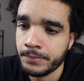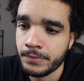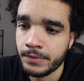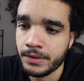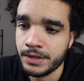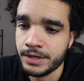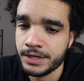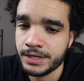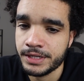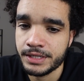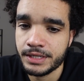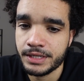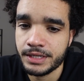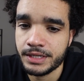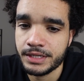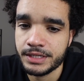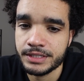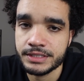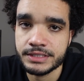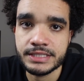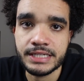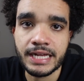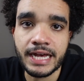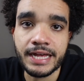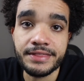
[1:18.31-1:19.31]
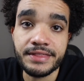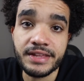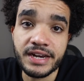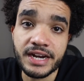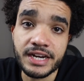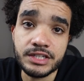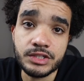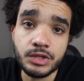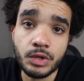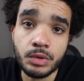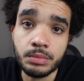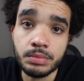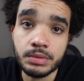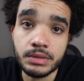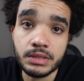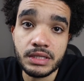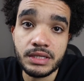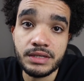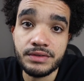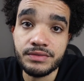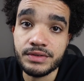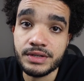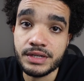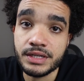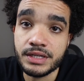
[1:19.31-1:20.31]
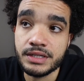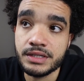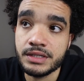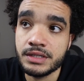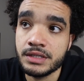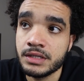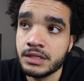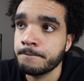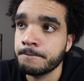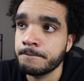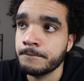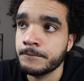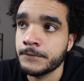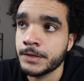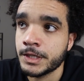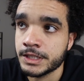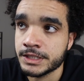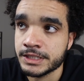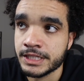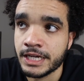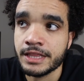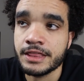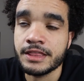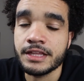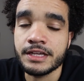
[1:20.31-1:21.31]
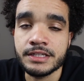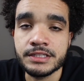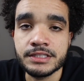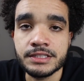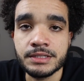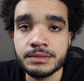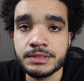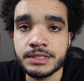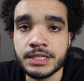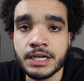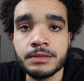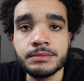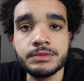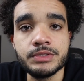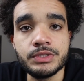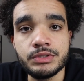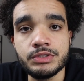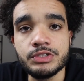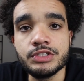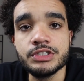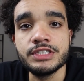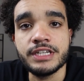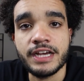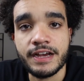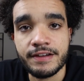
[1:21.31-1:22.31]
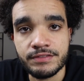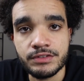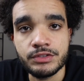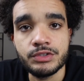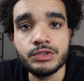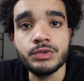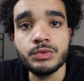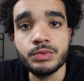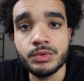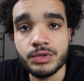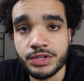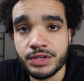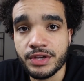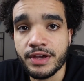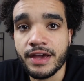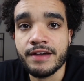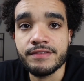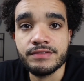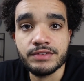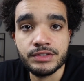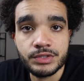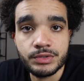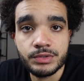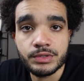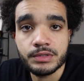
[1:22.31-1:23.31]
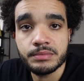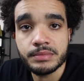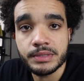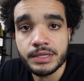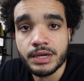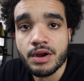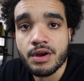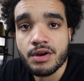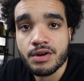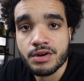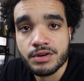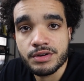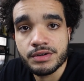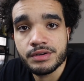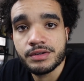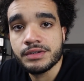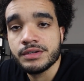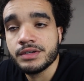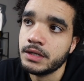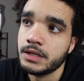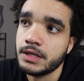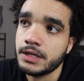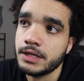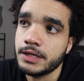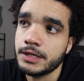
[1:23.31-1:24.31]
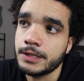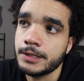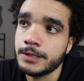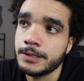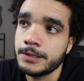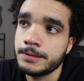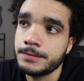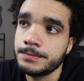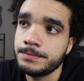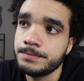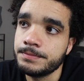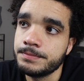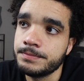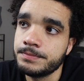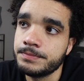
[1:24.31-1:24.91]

it's not that I don't believe in it, because I think sometimes you just have to do what you have to do to be heard. I've